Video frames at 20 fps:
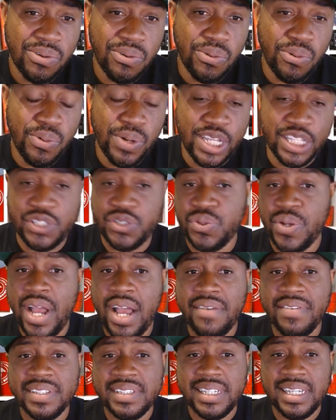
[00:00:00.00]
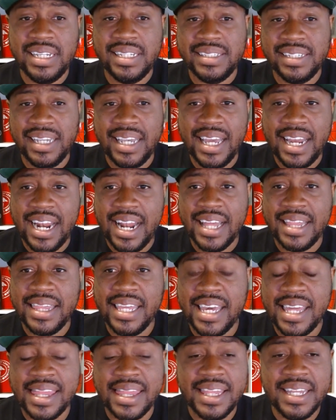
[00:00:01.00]
with Travis Etienne. And I
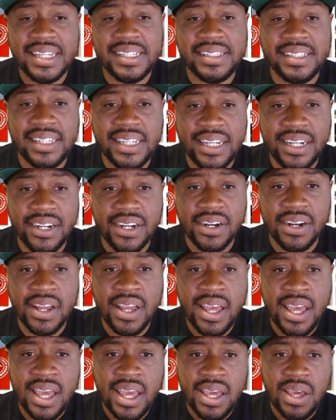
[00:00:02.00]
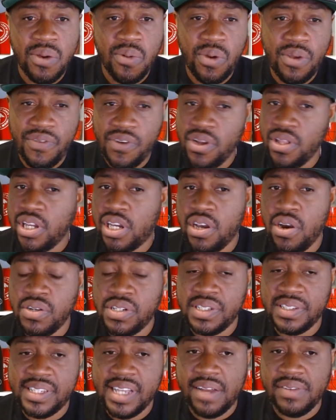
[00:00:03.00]
think this year, we've heard the
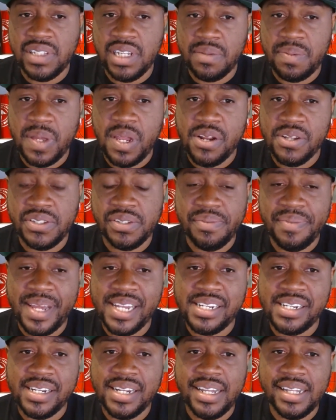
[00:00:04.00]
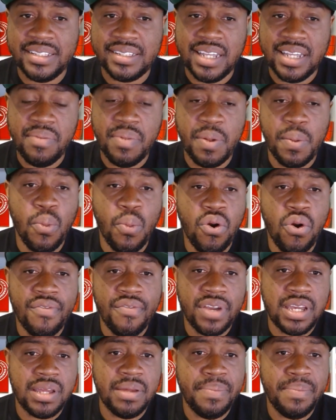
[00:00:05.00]
coaching staff, Doug Pederson, mention it. It's going to be more of
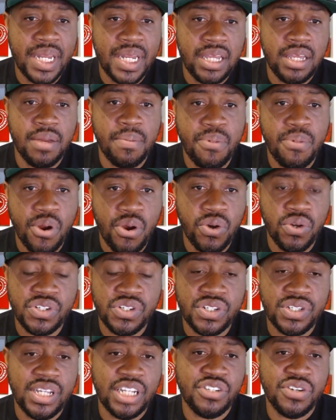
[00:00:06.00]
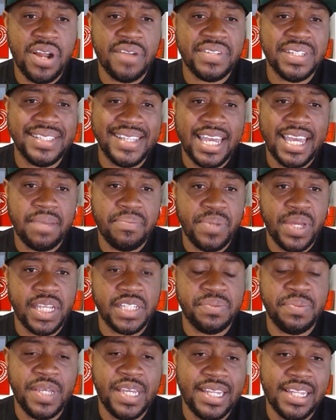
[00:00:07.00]
a committee approach. They drafted Tank
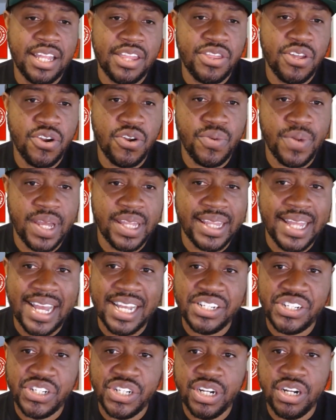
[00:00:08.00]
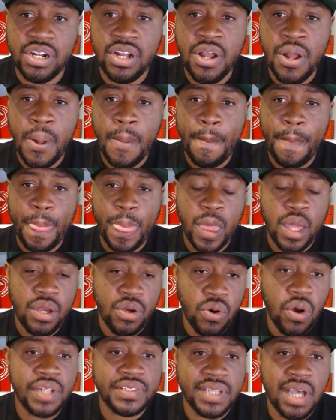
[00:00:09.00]
Bigsby in the third round last year,
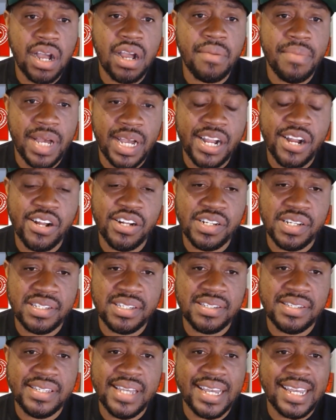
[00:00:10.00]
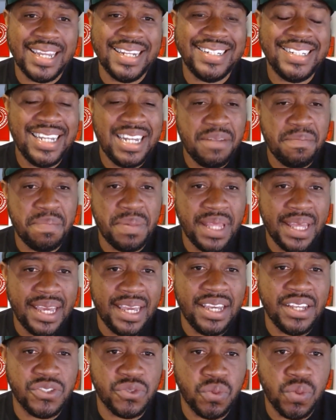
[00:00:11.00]
who I'll talk about here in just a second. Didn't
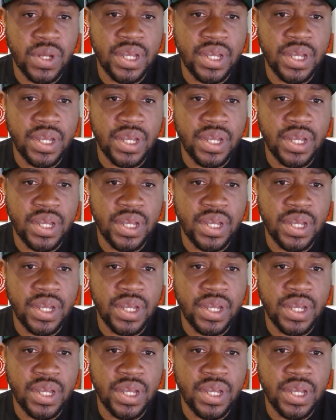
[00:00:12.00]
play as